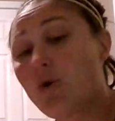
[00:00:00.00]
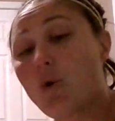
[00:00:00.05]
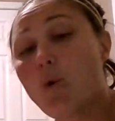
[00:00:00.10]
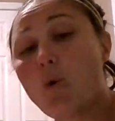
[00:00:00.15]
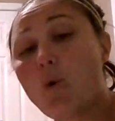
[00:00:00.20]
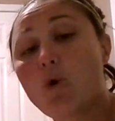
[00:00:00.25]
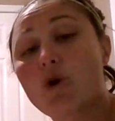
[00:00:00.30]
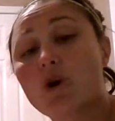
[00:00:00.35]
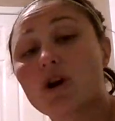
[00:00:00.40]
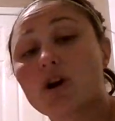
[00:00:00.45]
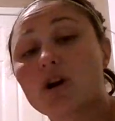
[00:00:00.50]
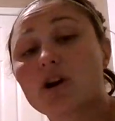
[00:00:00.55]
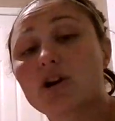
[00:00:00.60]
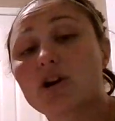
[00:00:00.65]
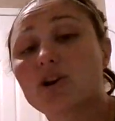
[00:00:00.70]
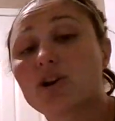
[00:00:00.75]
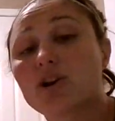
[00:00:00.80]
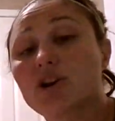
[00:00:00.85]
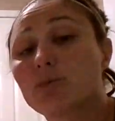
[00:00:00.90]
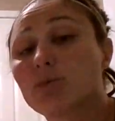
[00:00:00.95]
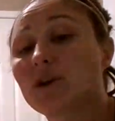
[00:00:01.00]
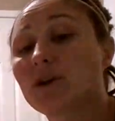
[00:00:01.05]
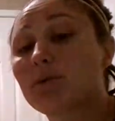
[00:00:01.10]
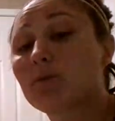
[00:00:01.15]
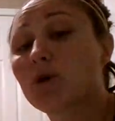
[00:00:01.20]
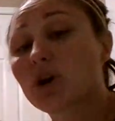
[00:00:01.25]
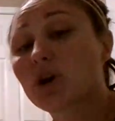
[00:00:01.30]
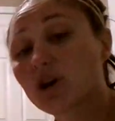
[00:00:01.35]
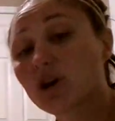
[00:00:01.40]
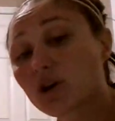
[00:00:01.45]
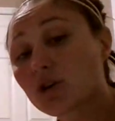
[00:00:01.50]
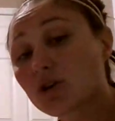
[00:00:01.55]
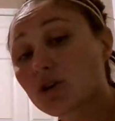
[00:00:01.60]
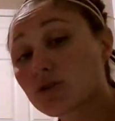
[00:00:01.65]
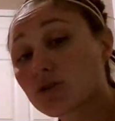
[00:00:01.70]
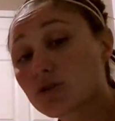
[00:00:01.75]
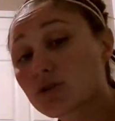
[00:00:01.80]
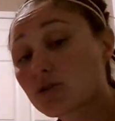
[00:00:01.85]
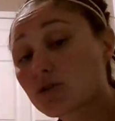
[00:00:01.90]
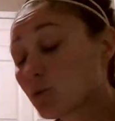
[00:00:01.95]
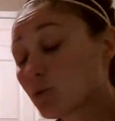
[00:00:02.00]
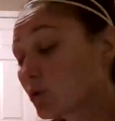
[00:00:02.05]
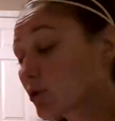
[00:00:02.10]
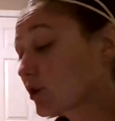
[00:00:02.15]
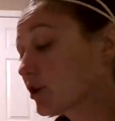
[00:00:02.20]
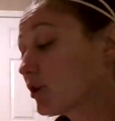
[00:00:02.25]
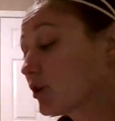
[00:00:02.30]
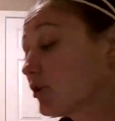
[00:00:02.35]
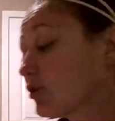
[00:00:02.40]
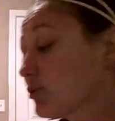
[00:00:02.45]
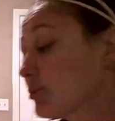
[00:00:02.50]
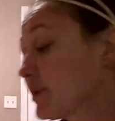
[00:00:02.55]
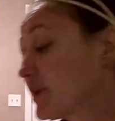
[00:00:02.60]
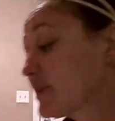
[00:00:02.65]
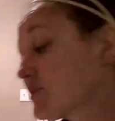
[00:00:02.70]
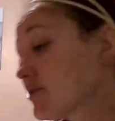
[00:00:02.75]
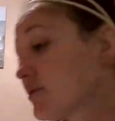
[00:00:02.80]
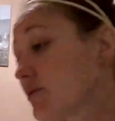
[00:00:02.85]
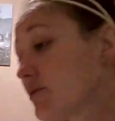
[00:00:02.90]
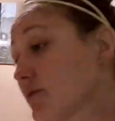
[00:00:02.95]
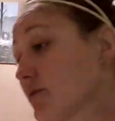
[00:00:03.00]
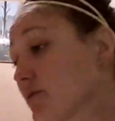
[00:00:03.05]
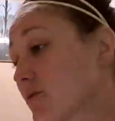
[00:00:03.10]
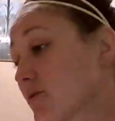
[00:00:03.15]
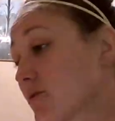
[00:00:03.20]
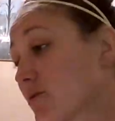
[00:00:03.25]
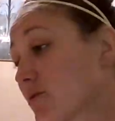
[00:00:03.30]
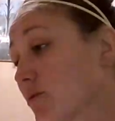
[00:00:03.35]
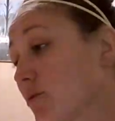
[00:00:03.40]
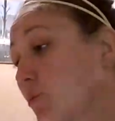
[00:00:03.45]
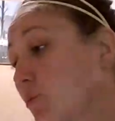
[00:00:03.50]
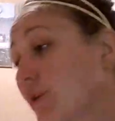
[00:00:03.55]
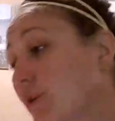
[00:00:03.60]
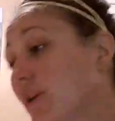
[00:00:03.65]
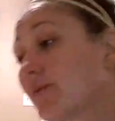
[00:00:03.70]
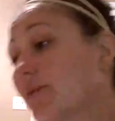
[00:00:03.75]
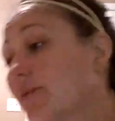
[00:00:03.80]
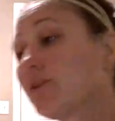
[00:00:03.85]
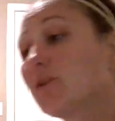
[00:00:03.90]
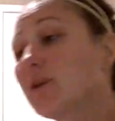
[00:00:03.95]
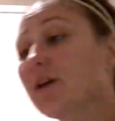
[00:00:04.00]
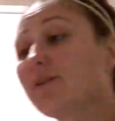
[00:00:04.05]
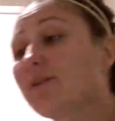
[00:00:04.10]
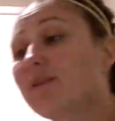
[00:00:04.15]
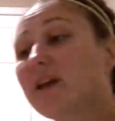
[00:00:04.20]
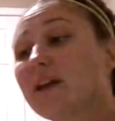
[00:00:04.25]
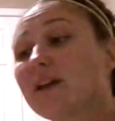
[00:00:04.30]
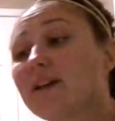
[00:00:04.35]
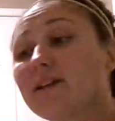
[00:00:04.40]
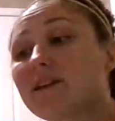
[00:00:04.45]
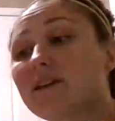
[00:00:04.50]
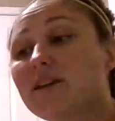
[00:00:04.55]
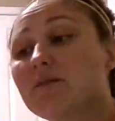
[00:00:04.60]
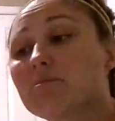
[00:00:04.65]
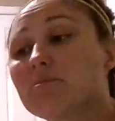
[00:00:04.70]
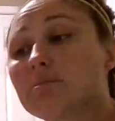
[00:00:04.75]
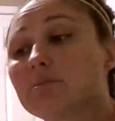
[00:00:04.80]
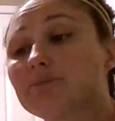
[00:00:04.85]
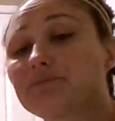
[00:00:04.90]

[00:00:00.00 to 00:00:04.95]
or you could bring markers or colored pencils, whatever you have handy.